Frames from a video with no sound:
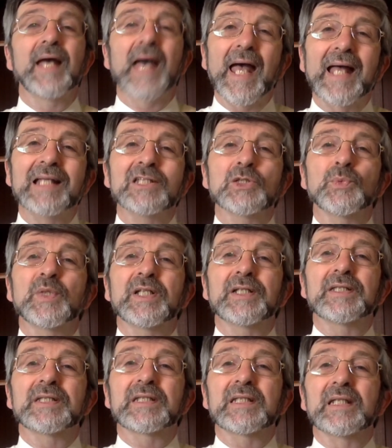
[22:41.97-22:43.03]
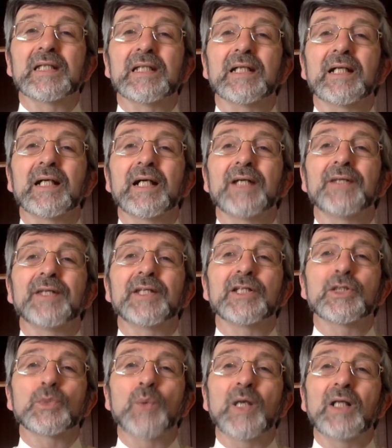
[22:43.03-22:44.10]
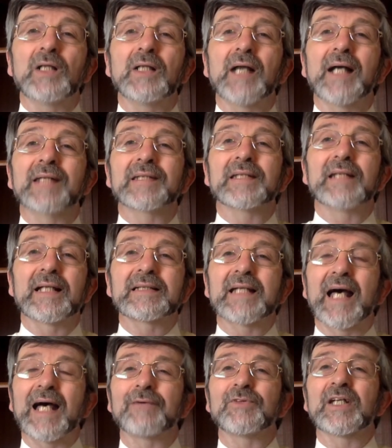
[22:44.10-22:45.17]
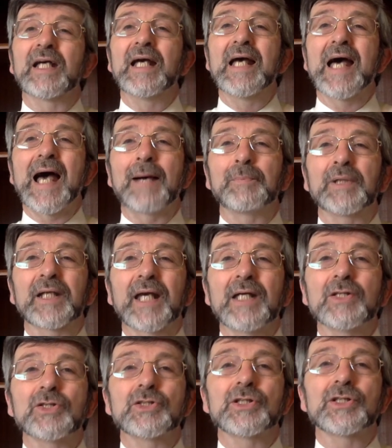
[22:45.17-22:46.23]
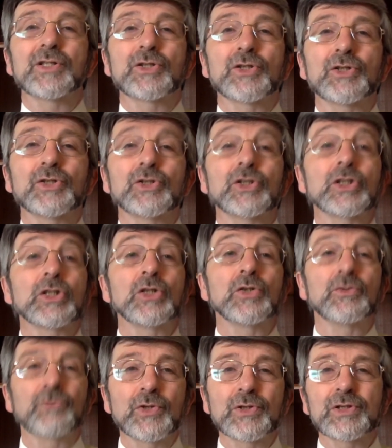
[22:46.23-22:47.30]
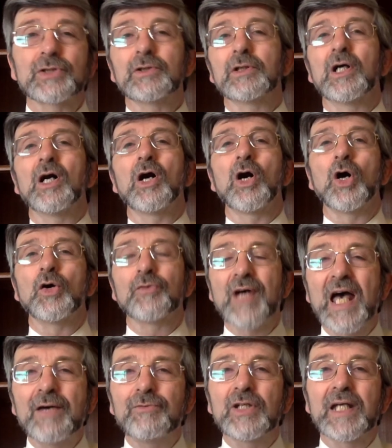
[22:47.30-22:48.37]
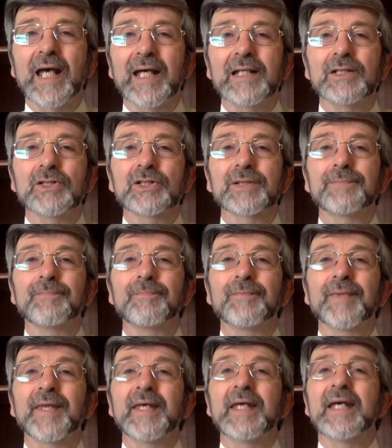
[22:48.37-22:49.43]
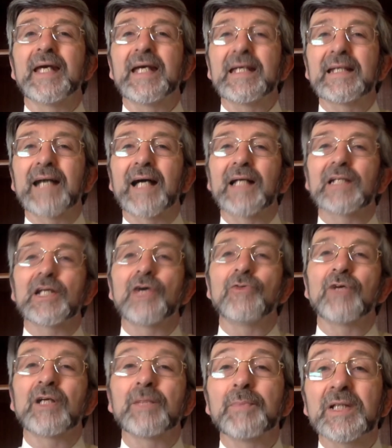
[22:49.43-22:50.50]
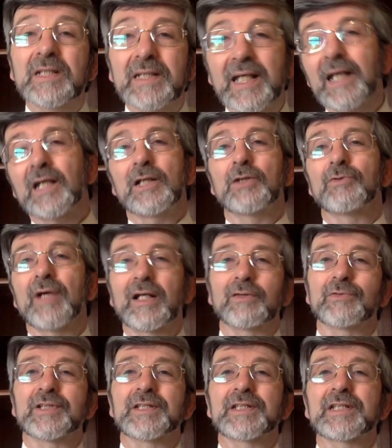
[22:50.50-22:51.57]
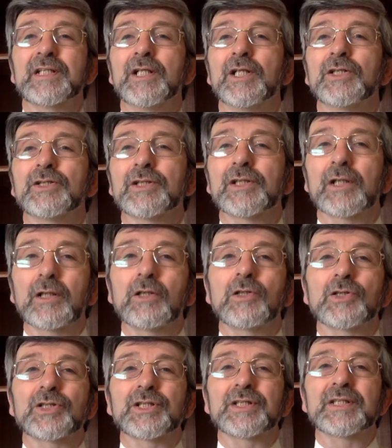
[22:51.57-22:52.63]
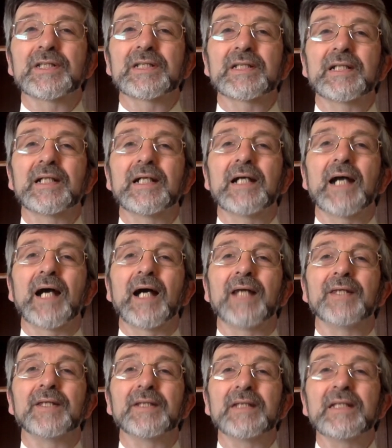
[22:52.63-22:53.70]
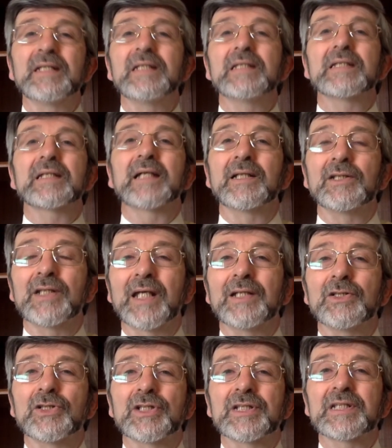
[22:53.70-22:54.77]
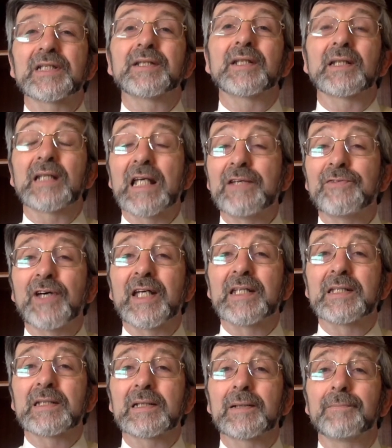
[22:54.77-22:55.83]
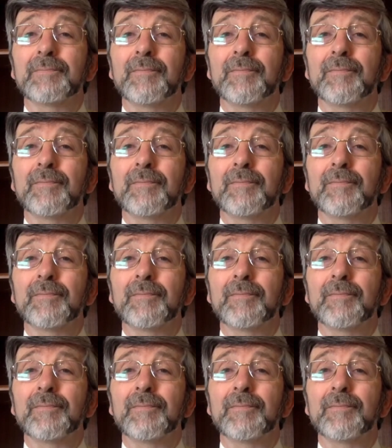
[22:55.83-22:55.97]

Hence we can see that as well as the letter having application to the Church universal of every age, it had a very particular relevance to the Colossians and the needs and dangers that they faced.